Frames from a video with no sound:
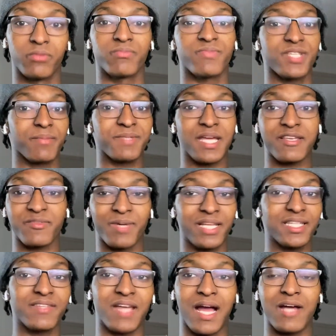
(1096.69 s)
Sometimes when I
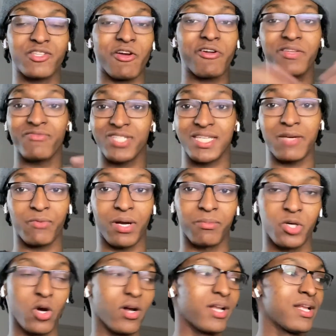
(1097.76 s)
leave the house, I don't even say where I'm
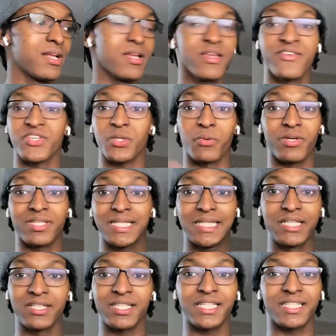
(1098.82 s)
going. So it
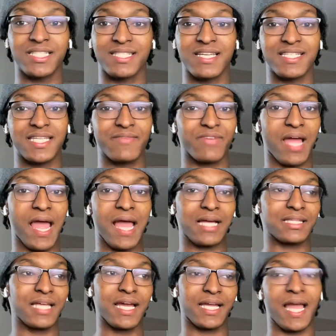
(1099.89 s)
literally just doesn't even act
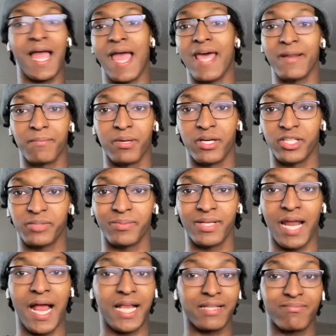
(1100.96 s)
like I had a punishment.
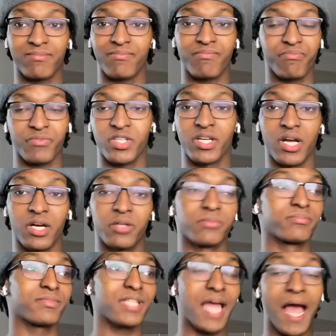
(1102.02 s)

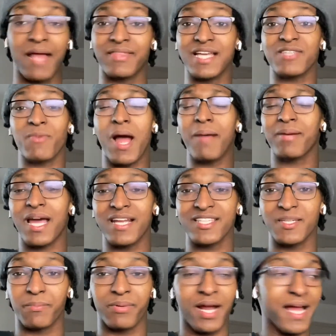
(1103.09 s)
That's why I'm kind of
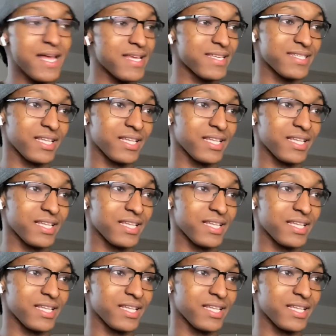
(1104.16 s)
surprised.